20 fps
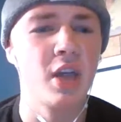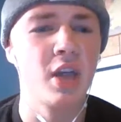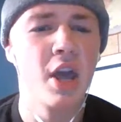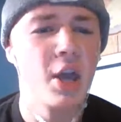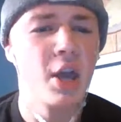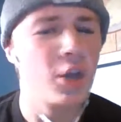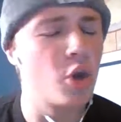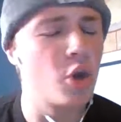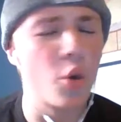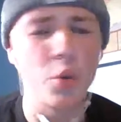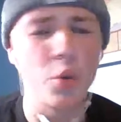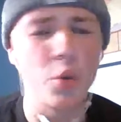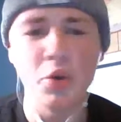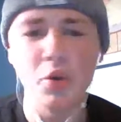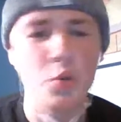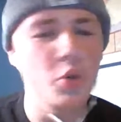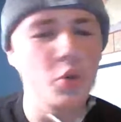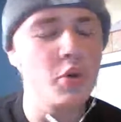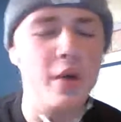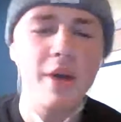you know, when
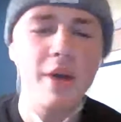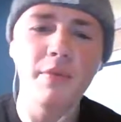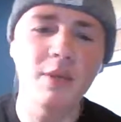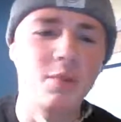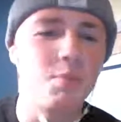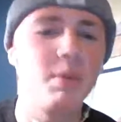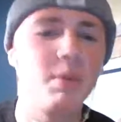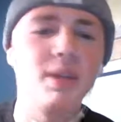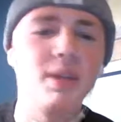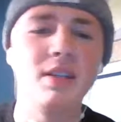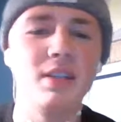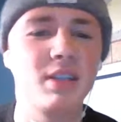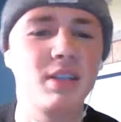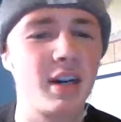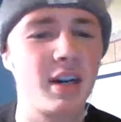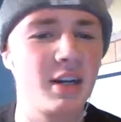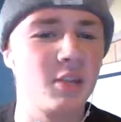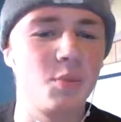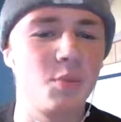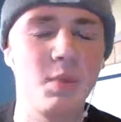you have these big
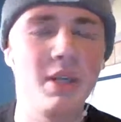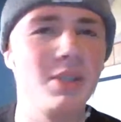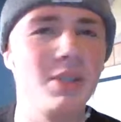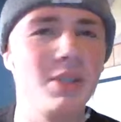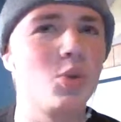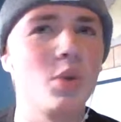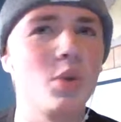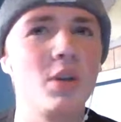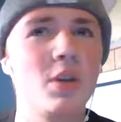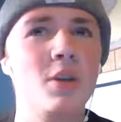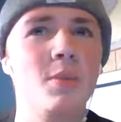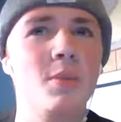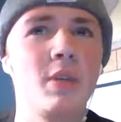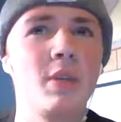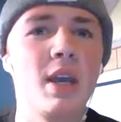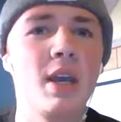desires, big dreams,